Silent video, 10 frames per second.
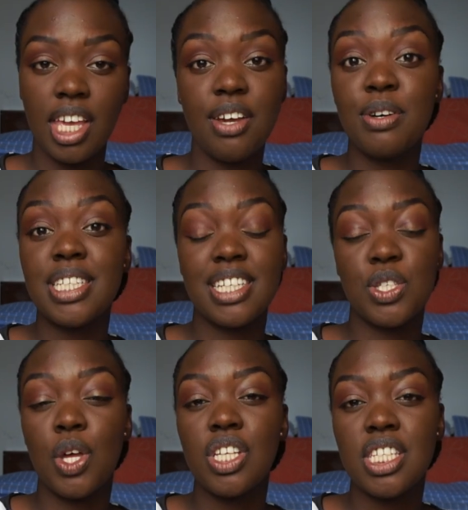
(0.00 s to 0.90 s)
was
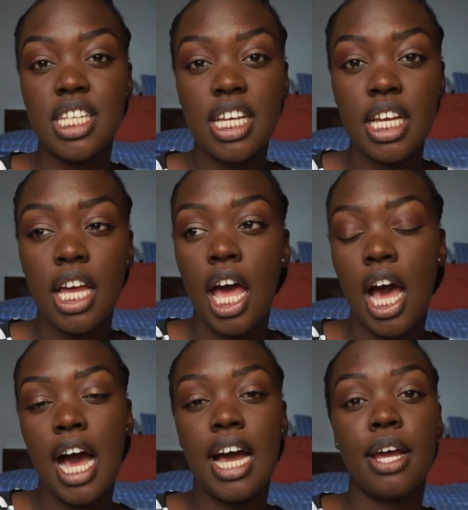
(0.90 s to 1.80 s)
exhausting.
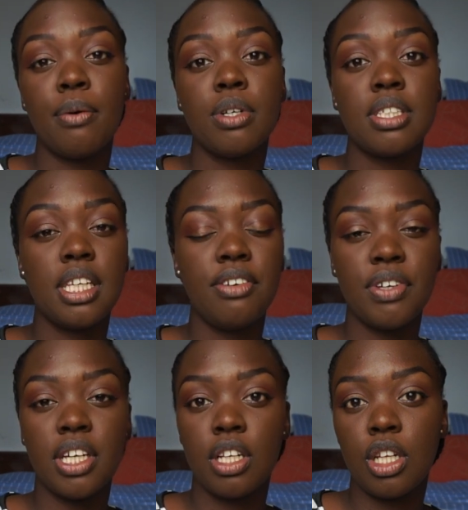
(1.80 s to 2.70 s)
I was
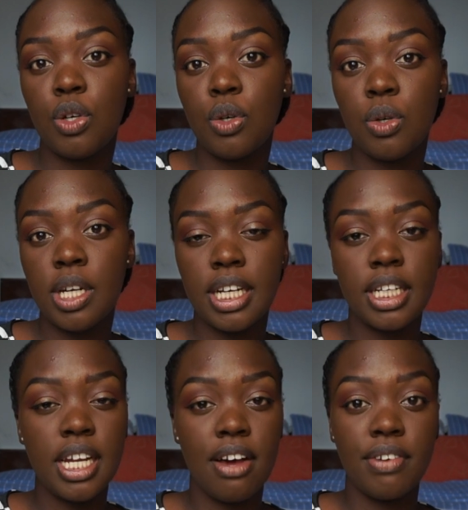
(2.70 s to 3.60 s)
living alone. I
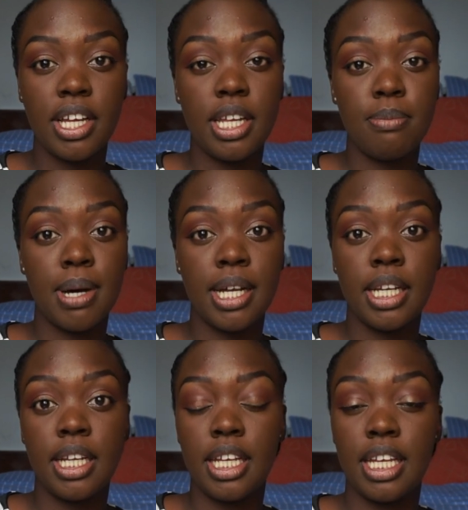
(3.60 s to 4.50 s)
didn't have
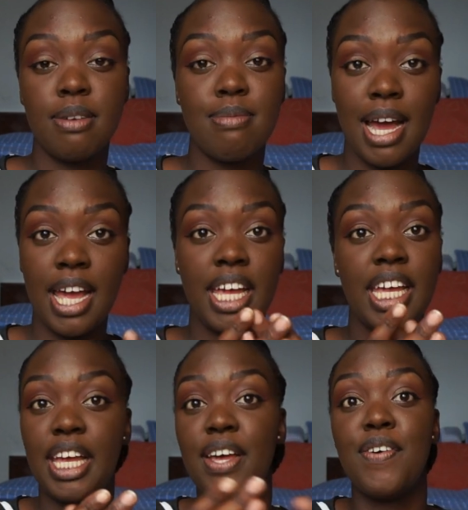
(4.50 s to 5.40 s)
anybody in my
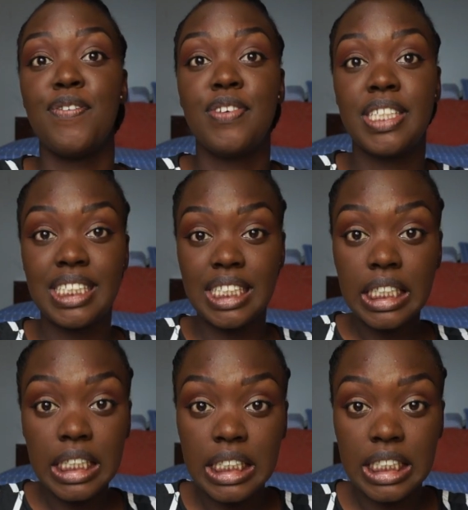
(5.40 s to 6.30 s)

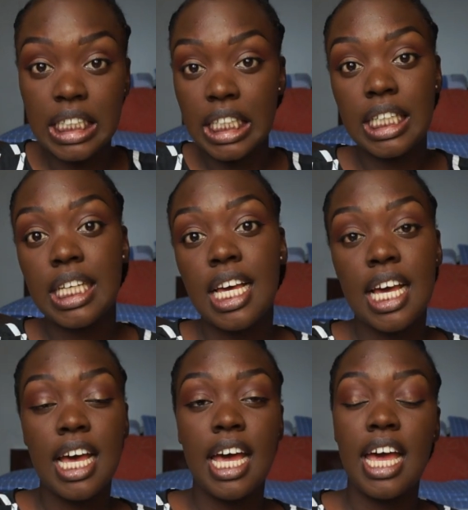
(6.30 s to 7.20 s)
vicinity,
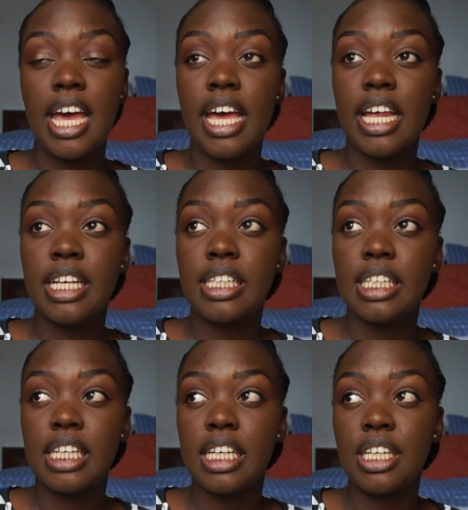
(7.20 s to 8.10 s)
and
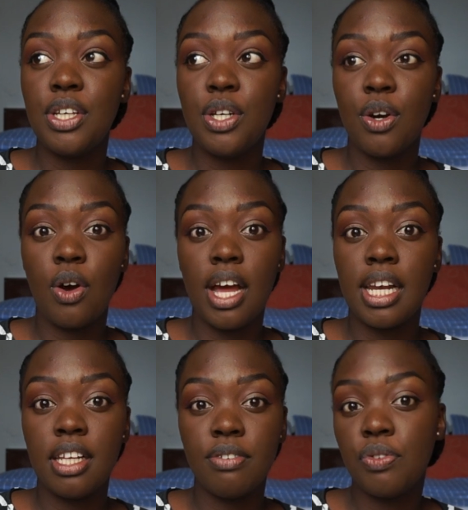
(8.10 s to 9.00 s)
I
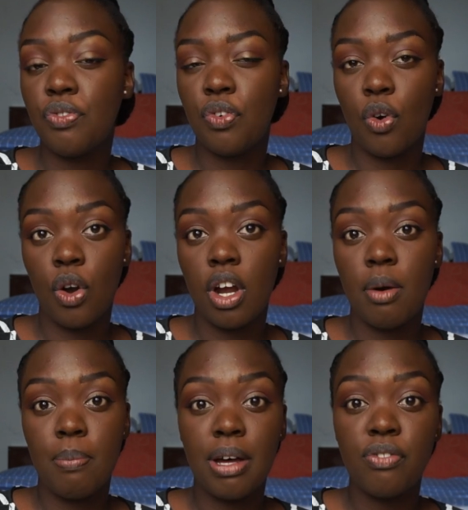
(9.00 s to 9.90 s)
lived for
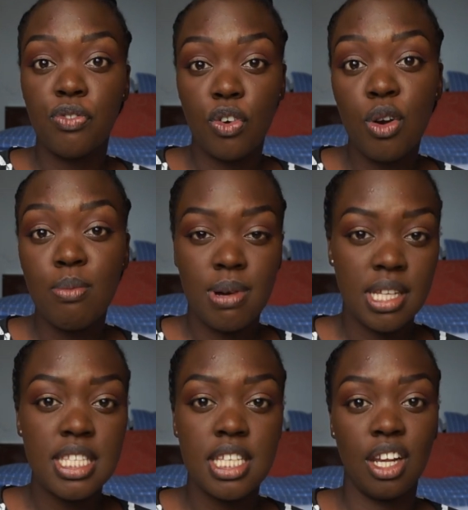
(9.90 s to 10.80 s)
about 4
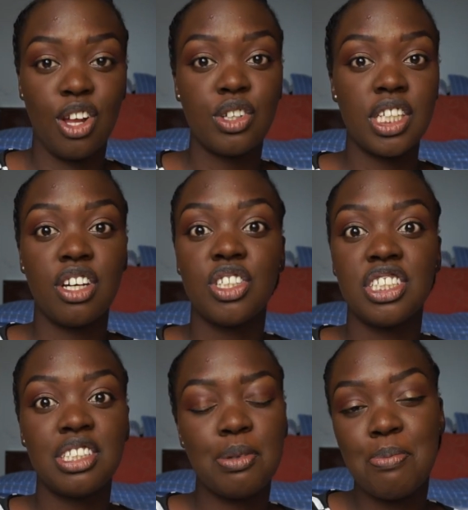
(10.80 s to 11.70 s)
months in lockdown,
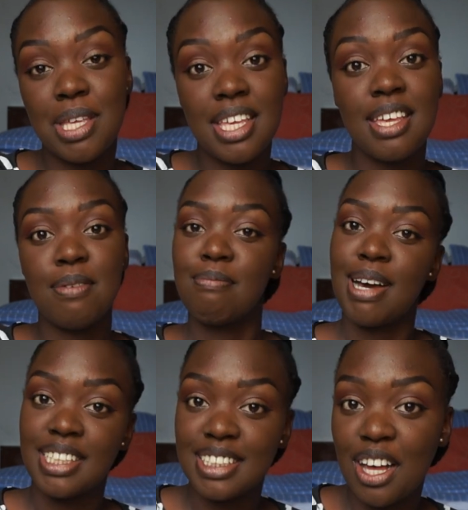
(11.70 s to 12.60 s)
just me,
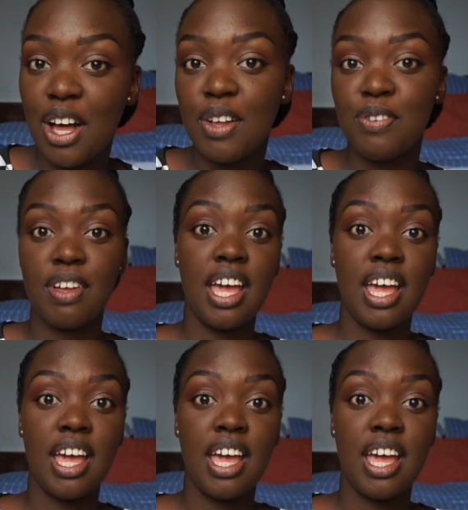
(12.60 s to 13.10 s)
myself,